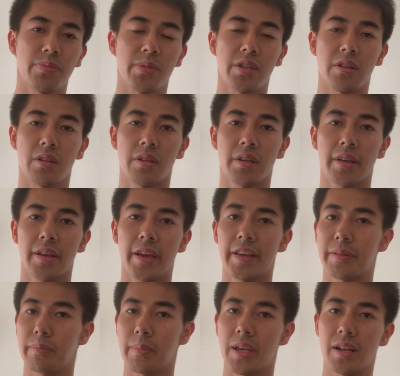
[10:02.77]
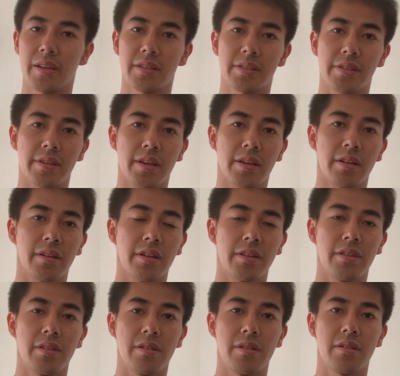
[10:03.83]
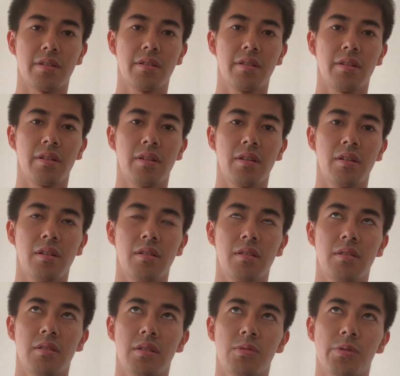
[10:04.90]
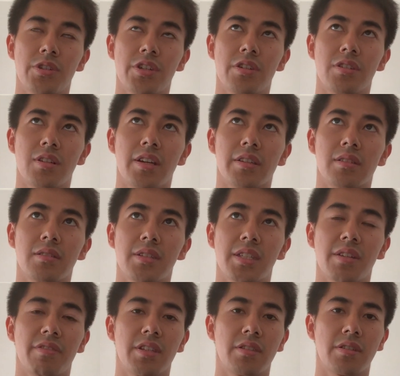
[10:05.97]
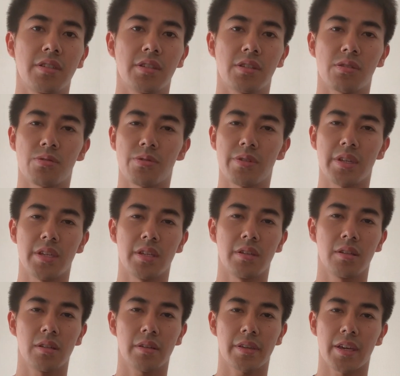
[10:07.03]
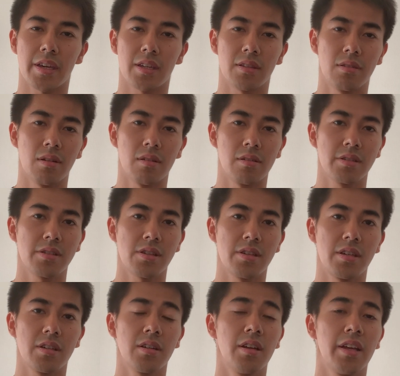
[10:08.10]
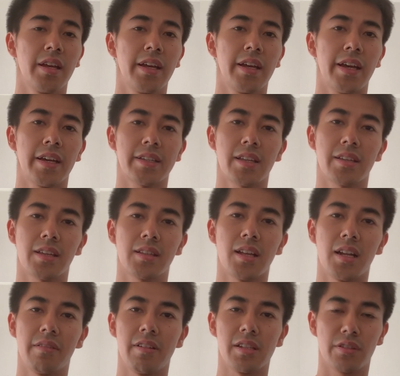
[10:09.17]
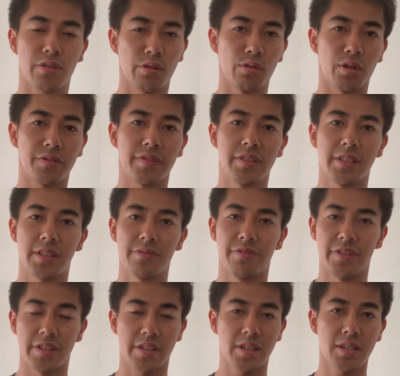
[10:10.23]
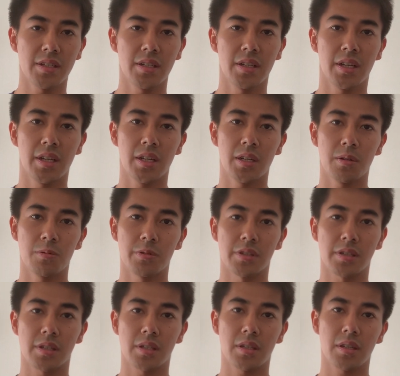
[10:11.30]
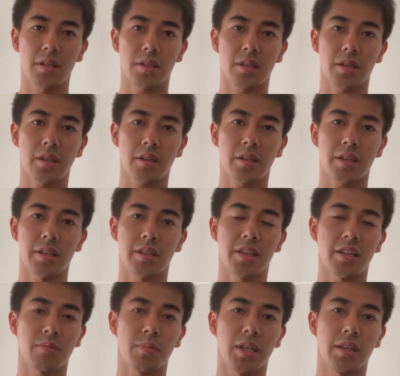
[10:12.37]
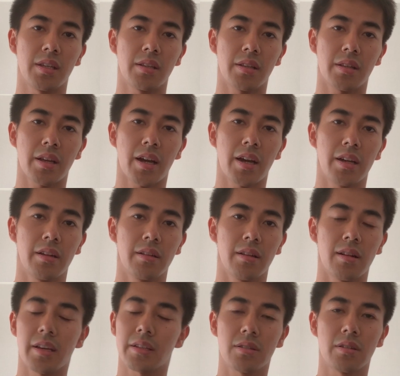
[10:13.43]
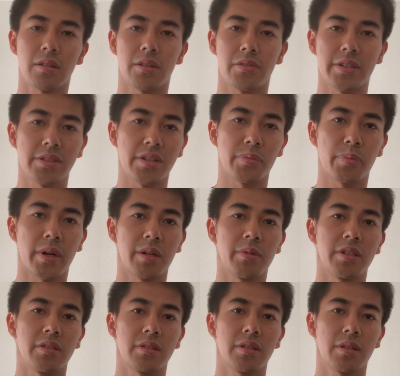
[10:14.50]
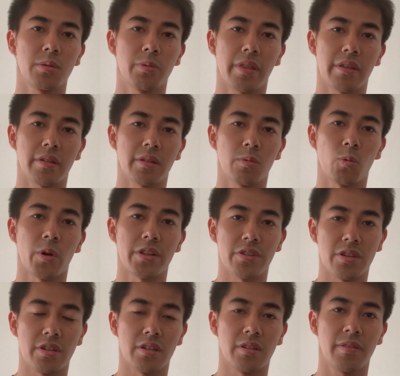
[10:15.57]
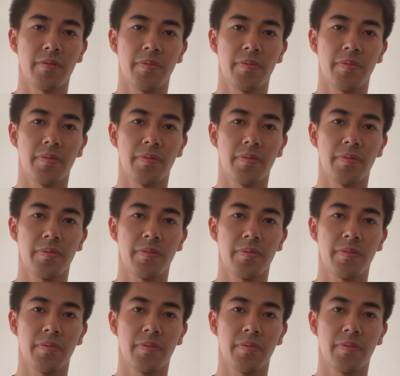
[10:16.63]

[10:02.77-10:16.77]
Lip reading: me 8 million yen a year, which is like 73k dollars a year, I can get the level 2 of this visa, which can get me the like the resident permanent within 1 year.